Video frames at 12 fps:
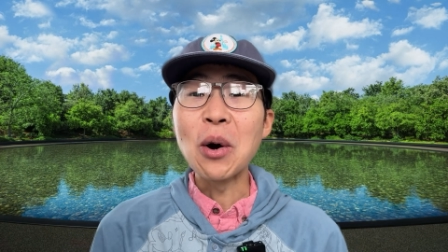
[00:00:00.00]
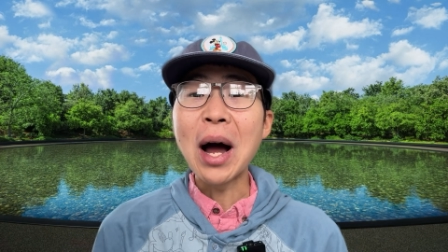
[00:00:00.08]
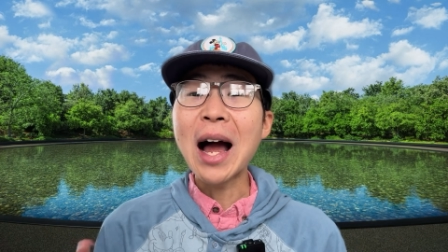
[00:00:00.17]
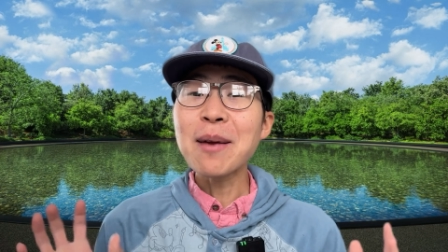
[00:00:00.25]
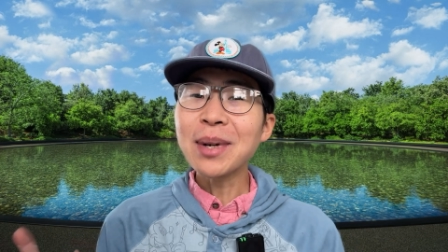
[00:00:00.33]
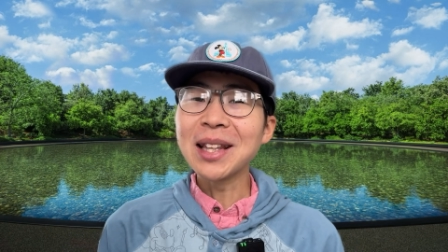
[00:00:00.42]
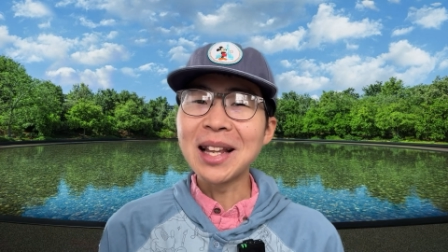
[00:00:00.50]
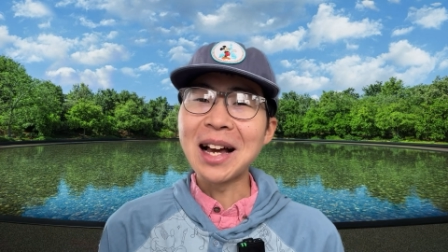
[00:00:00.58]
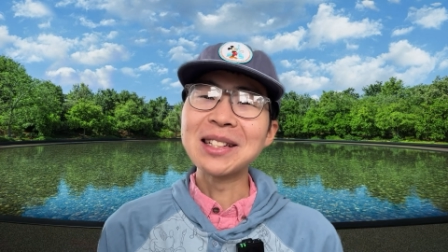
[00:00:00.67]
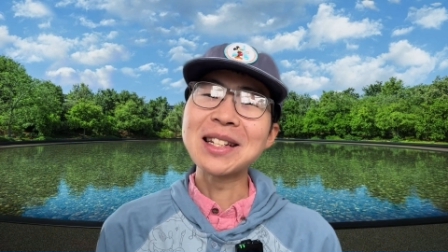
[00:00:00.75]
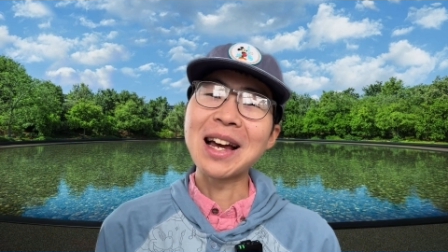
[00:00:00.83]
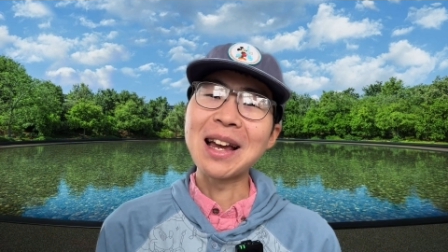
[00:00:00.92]
I'm a
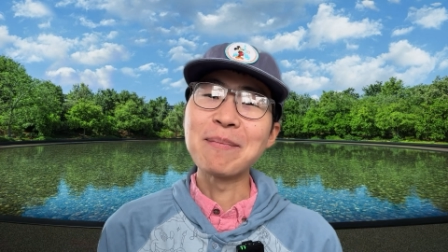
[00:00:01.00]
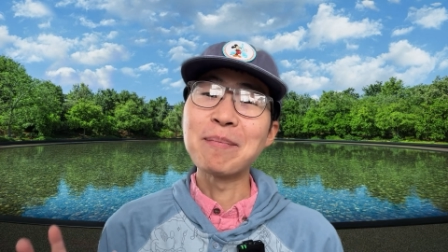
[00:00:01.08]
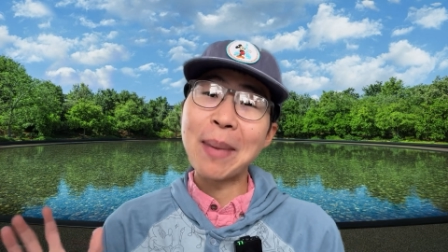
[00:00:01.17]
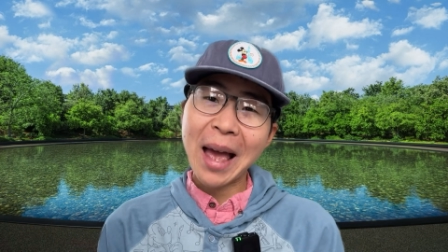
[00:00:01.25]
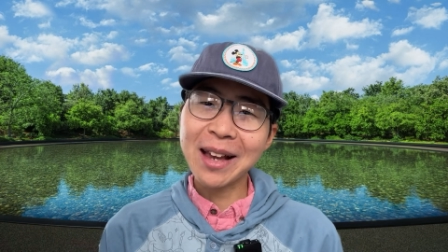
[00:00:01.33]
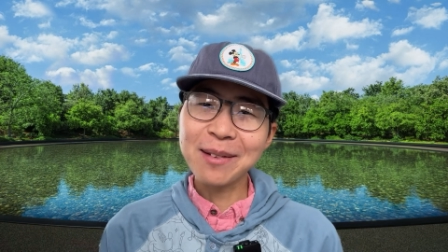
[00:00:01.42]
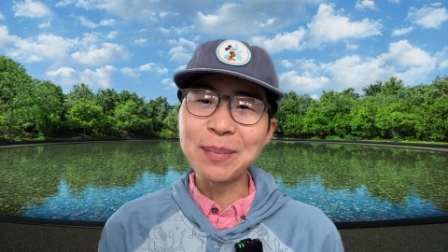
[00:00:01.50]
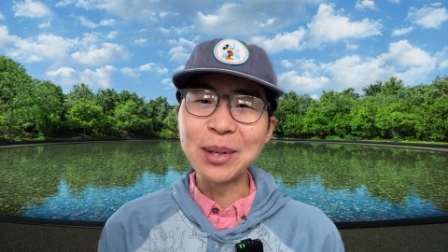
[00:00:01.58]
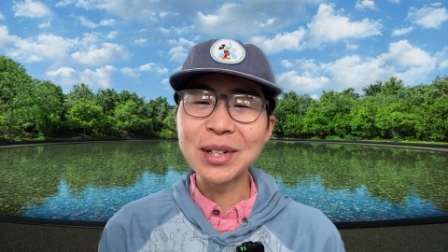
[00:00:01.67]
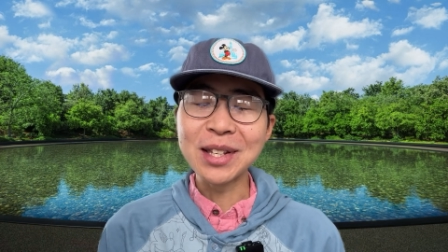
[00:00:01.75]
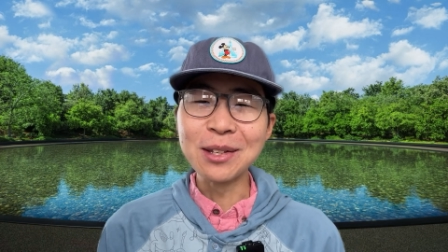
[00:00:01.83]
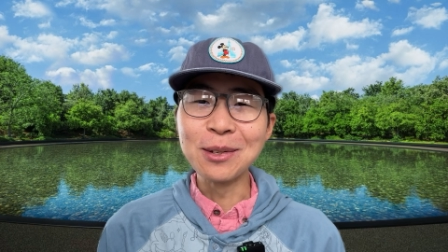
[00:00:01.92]
longtime
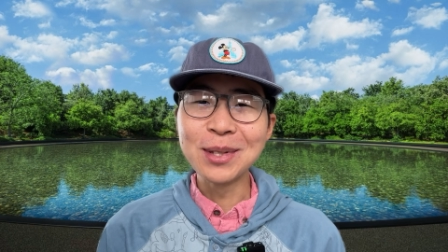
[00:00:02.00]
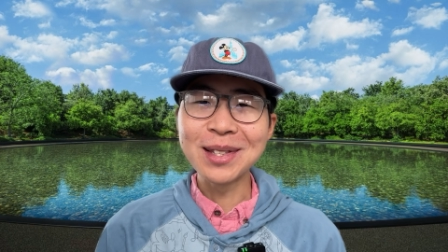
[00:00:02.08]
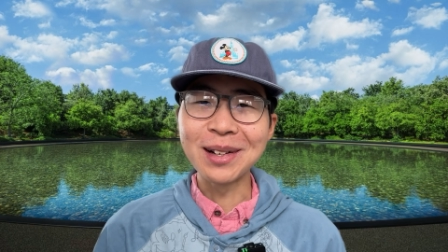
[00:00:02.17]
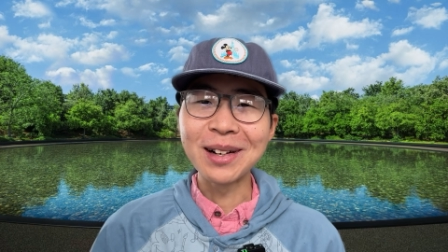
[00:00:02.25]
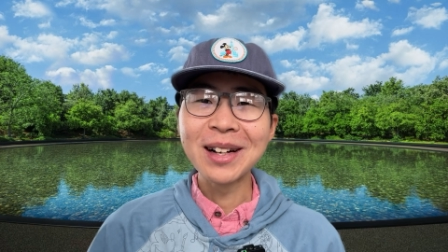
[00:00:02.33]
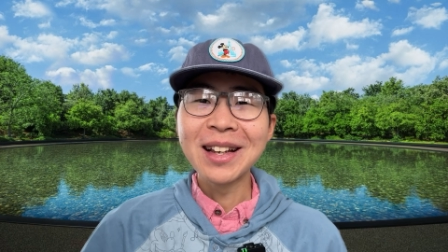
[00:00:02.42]
MacBook user,